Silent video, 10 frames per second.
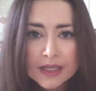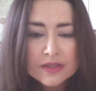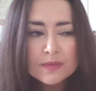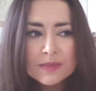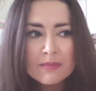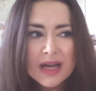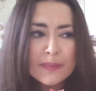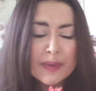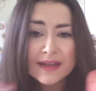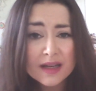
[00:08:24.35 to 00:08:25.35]
Something might
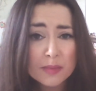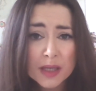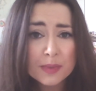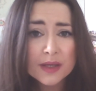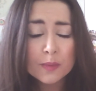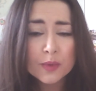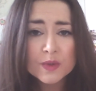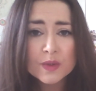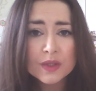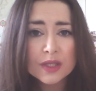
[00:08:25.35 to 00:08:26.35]
be a little bit applicable
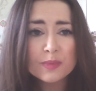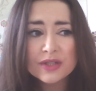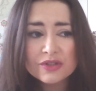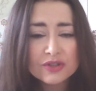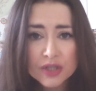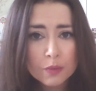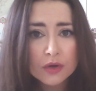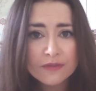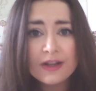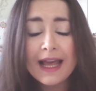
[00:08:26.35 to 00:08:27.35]
to you, but you just don't
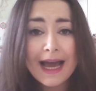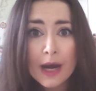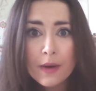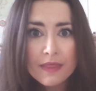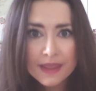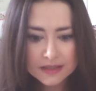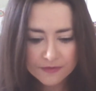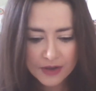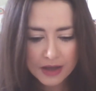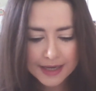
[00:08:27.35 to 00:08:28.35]
want to fill it out, and that's
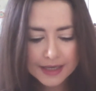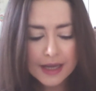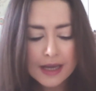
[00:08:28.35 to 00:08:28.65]
fine.